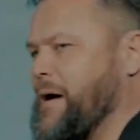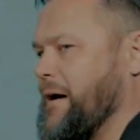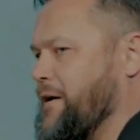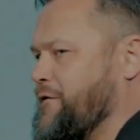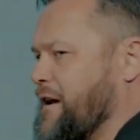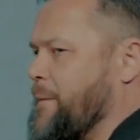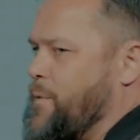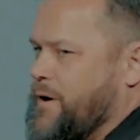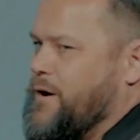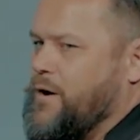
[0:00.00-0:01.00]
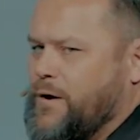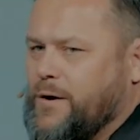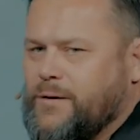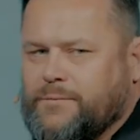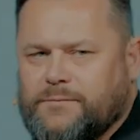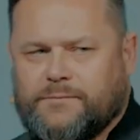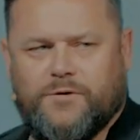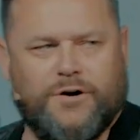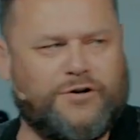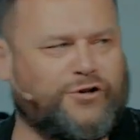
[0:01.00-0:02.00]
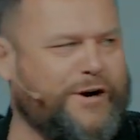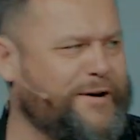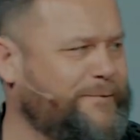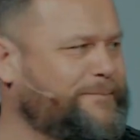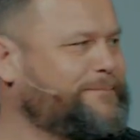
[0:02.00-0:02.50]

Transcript: being lifted up on a tree.